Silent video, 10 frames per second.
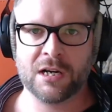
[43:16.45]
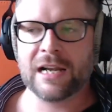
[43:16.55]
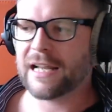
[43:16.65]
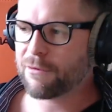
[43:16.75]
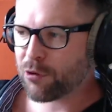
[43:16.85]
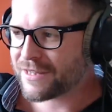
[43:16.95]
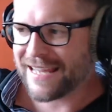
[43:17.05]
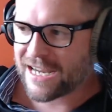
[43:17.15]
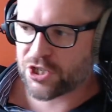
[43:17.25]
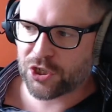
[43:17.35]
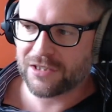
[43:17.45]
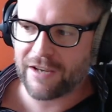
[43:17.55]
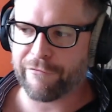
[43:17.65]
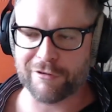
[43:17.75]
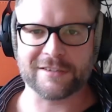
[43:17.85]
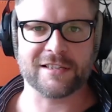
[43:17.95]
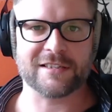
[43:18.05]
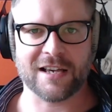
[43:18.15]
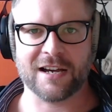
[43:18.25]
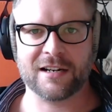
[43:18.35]
Like, what the actual differences
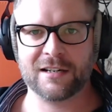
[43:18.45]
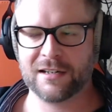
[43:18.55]
are.